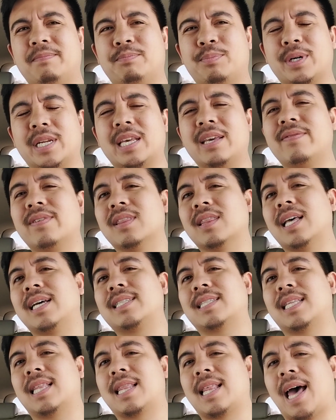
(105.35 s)
but even
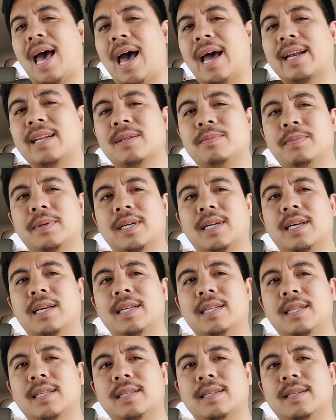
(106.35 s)
less than that. But
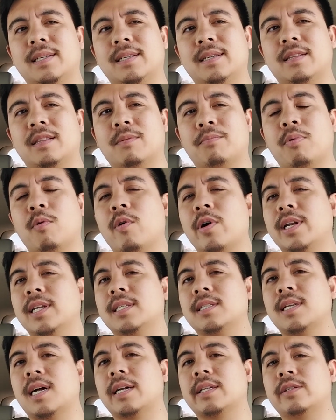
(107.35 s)
the point
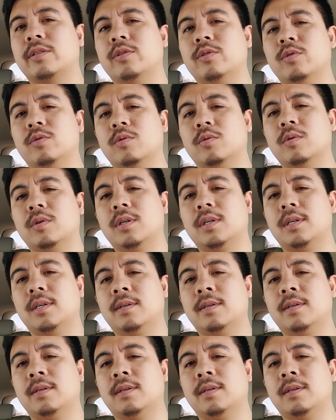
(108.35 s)
is not to